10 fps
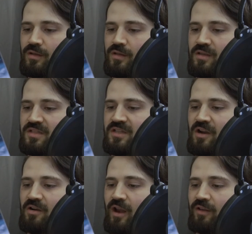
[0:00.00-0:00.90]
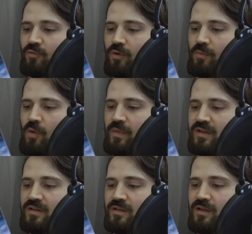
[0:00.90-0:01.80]
He stared at it for a
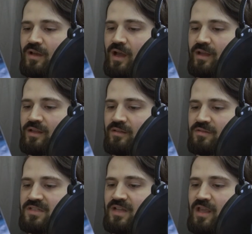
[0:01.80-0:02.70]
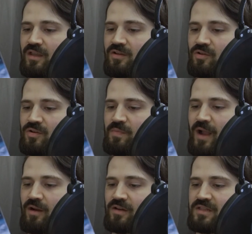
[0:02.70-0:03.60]
moment, eyeing the snake turned
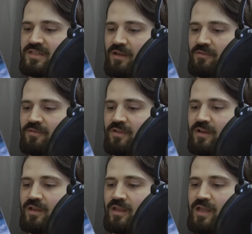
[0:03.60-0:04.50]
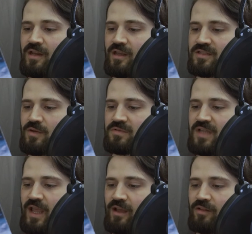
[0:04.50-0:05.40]
back on itself, eating its own
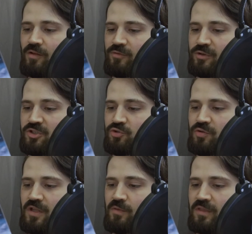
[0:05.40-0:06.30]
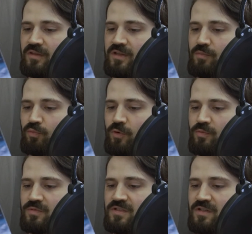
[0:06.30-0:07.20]
tail over a tree with deep
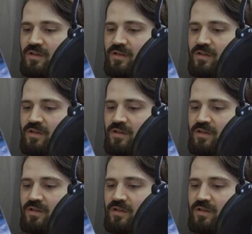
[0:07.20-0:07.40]
roots.